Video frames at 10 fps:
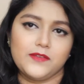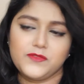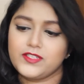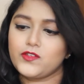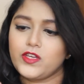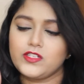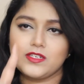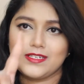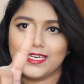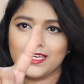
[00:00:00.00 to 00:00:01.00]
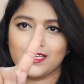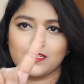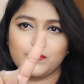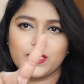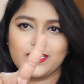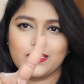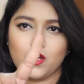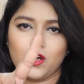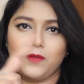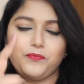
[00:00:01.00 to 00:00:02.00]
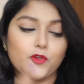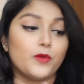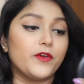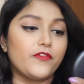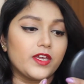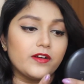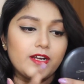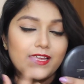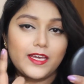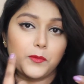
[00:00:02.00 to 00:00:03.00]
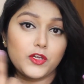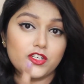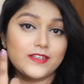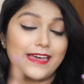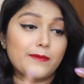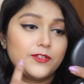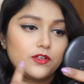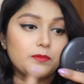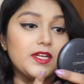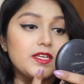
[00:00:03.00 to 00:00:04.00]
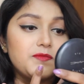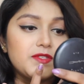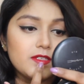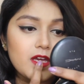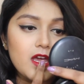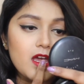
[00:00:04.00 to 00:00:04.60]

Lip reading: I'm just going to take a bit in my finger and I'm going to dab it on my lips.